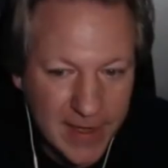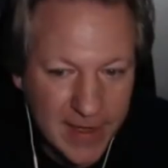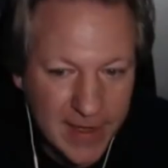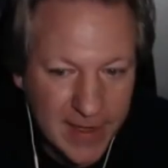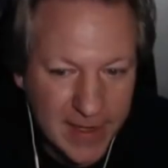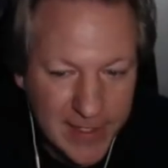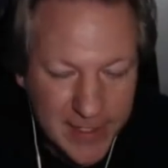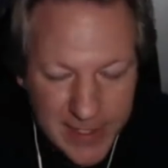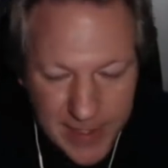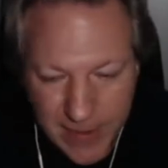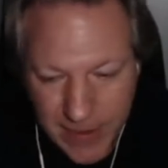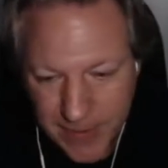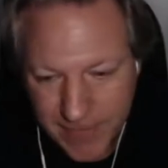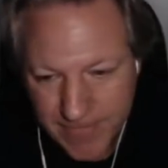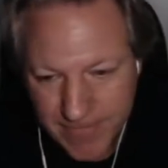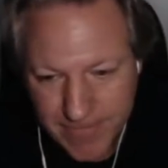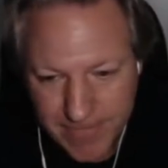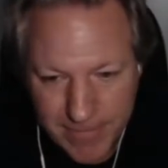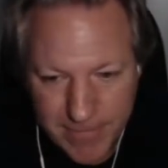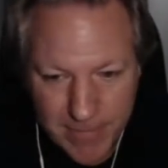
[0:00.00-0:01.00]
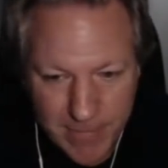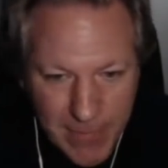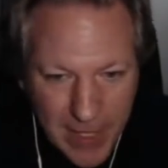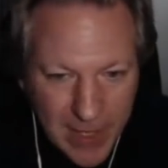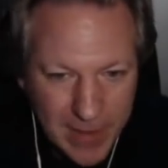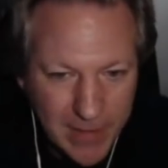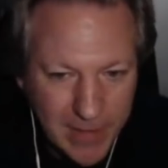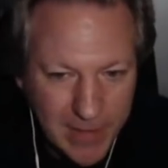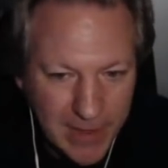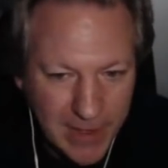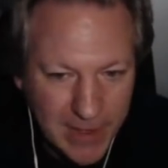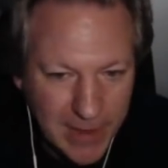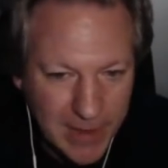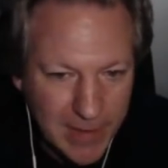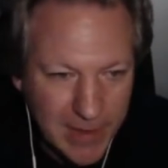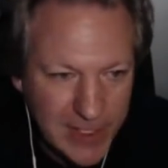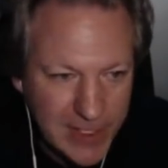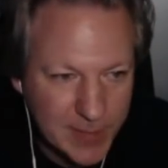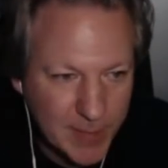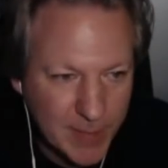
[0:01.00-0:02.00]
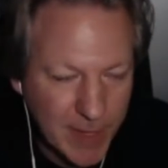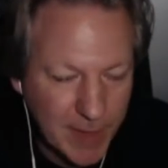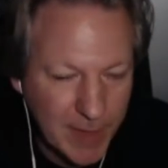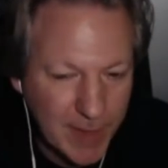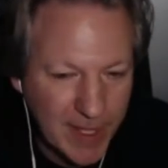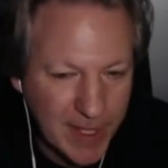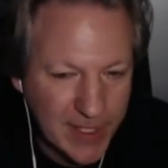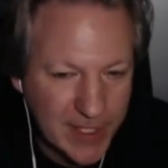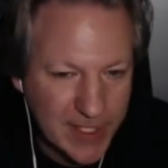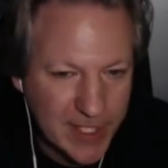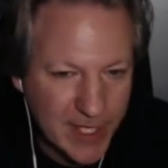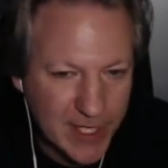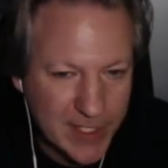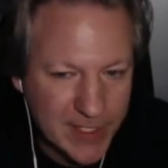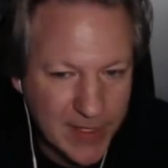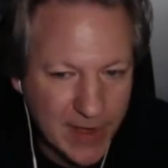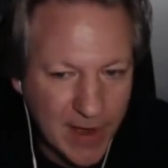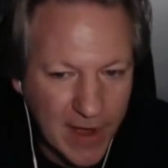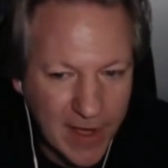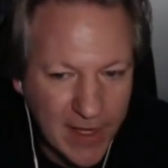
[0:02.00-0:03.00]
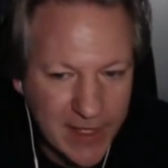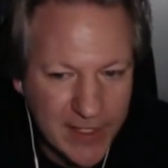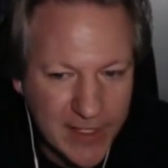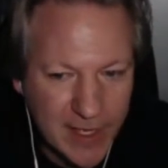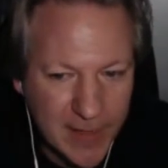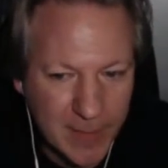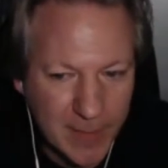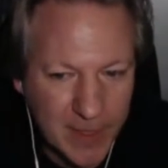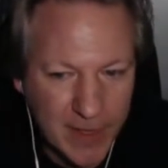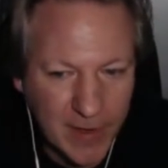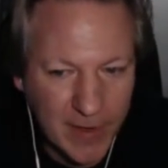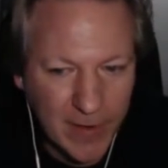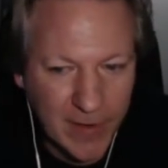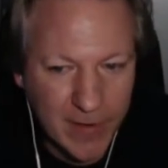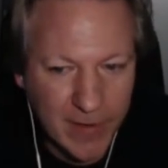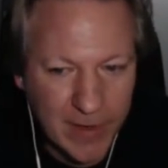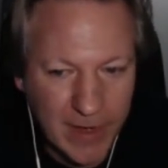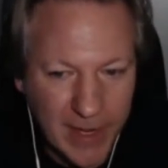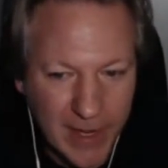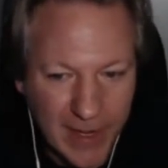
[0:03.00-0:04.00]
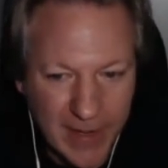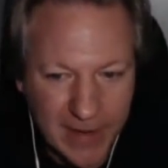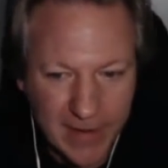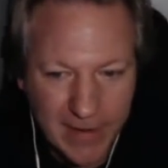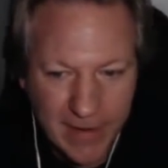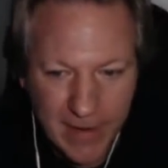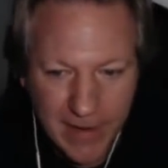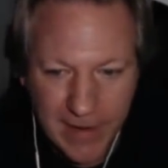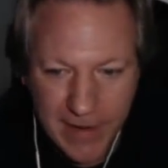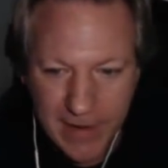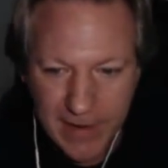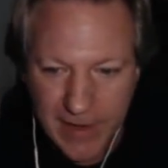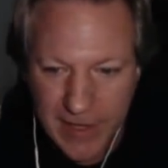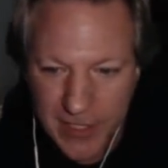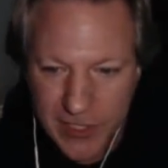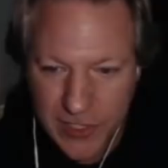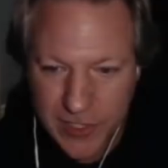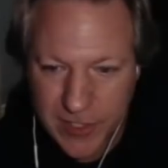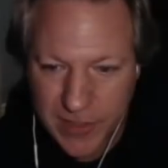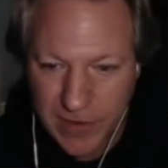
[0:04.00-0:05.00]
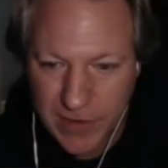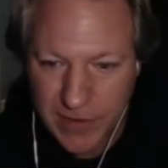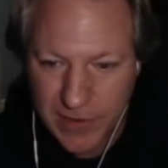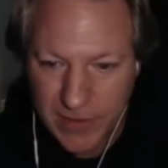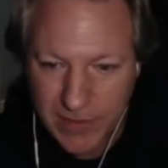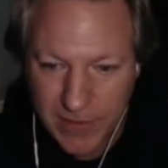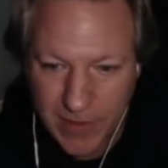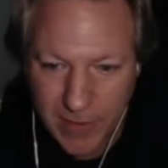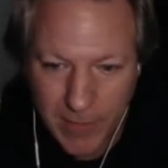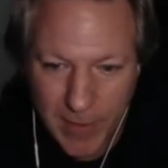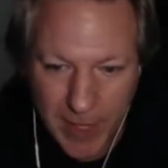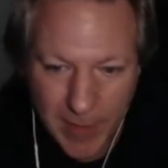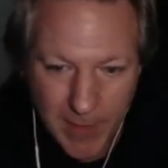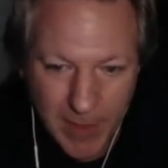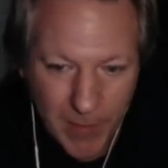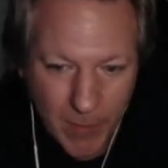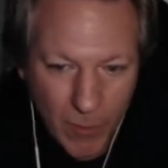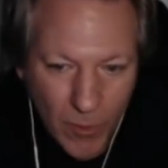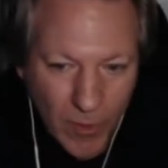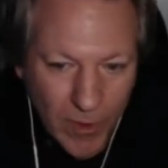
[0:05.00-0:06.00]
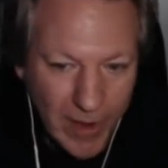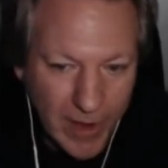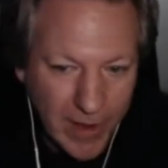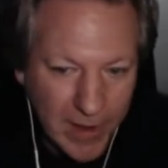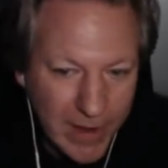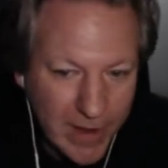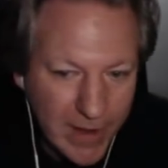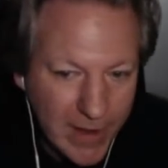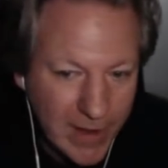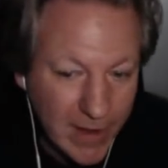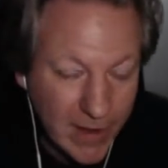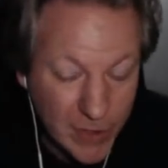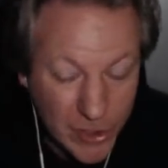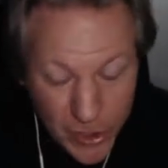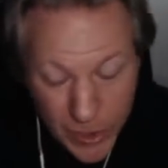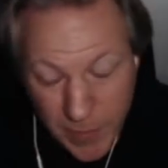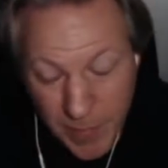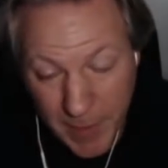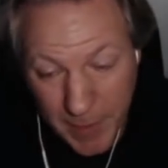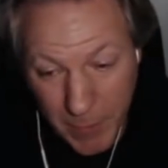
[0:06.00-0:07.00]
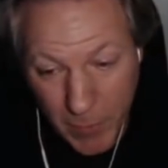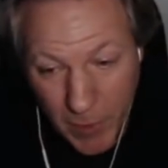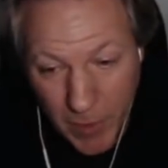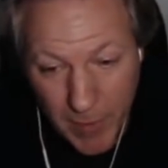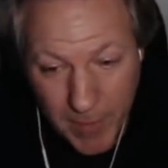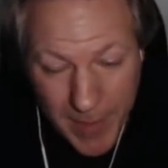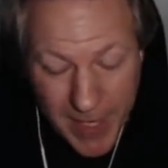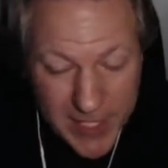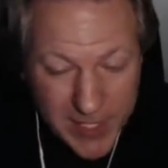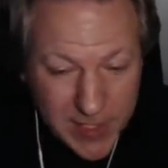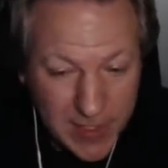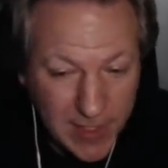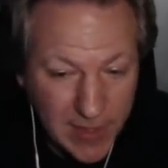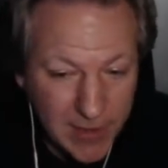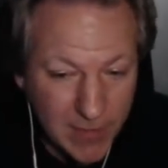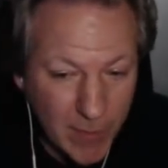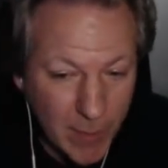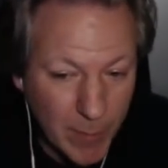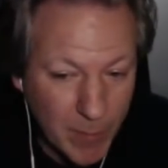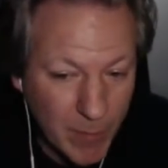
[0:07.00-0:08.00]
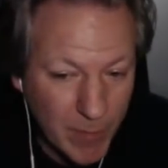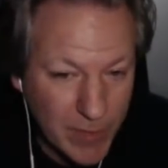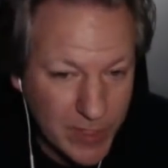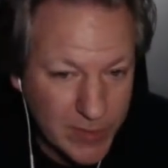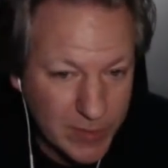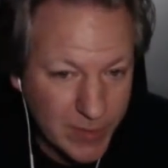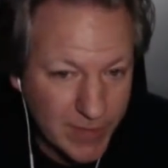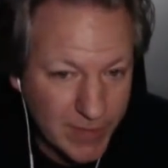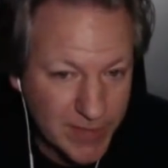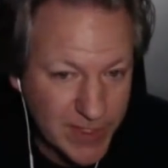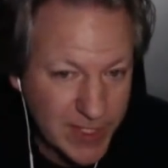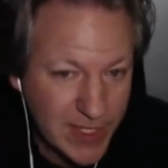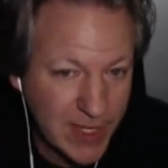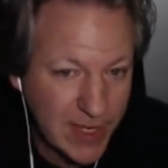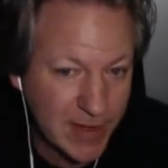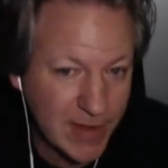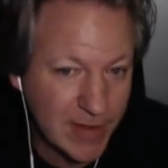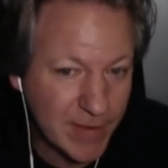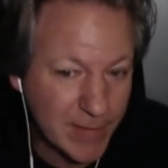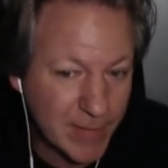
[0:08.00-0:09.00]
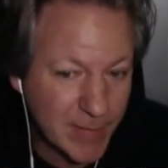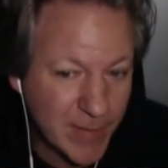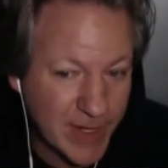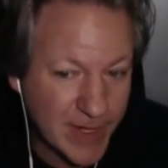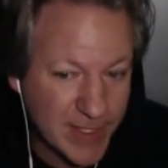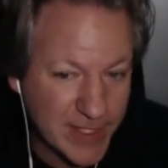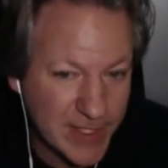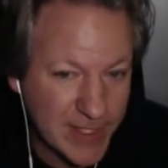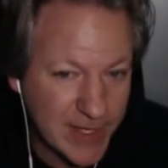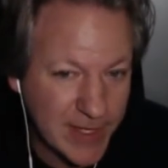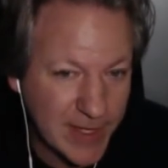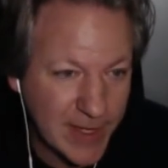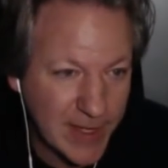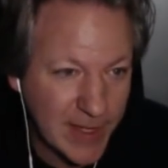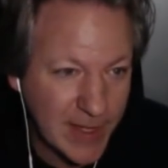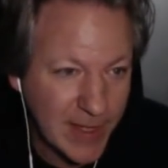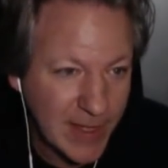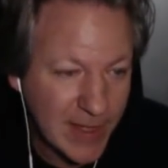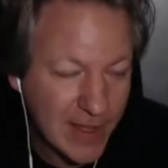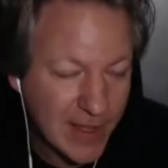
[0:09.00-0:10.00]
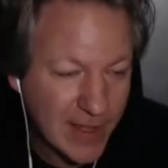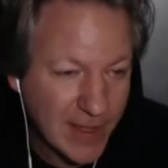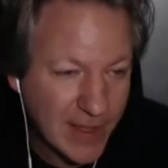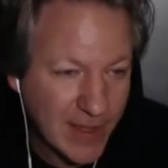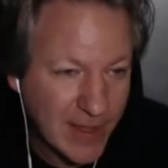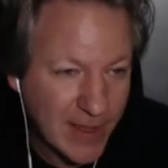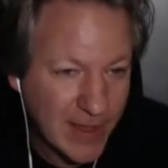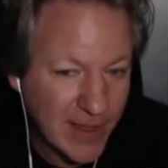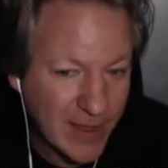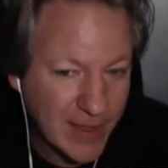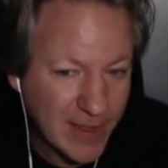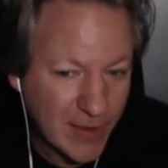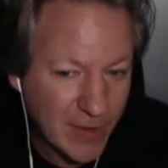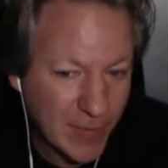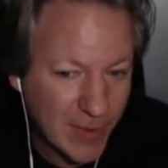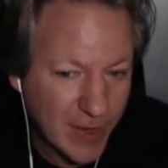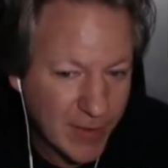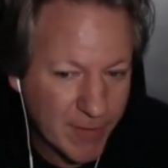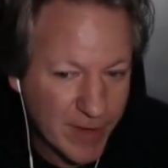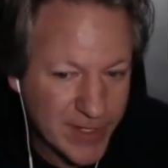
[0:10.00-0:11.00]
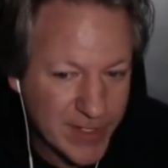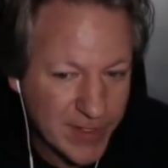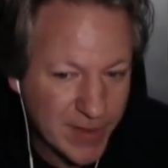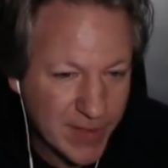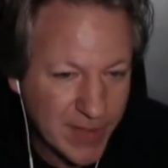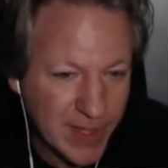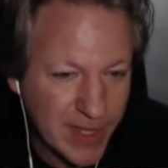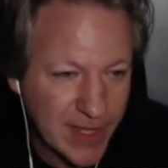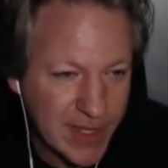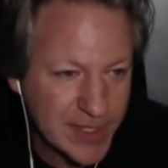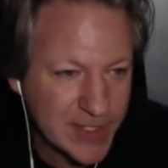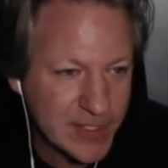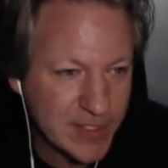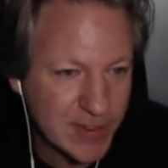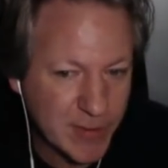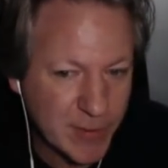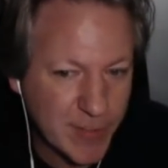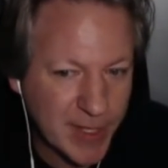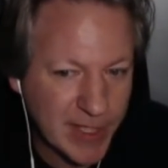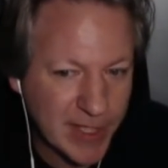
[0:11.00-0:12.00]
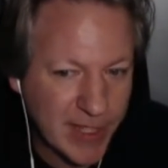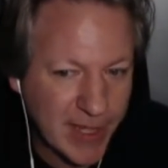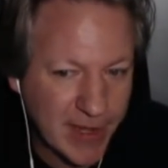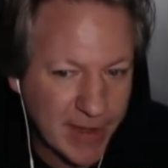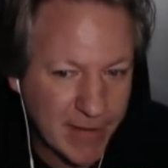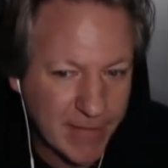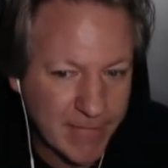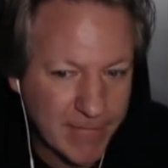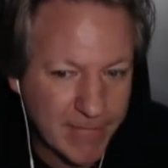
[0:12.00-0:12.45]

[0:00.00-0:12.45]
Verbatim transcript: So, it, th- this may be a tick tock type year, and uh, next year there may be more or should be more based on the reports we've seen. But uh, uh, you're right, Russell. I think it is a little bit late.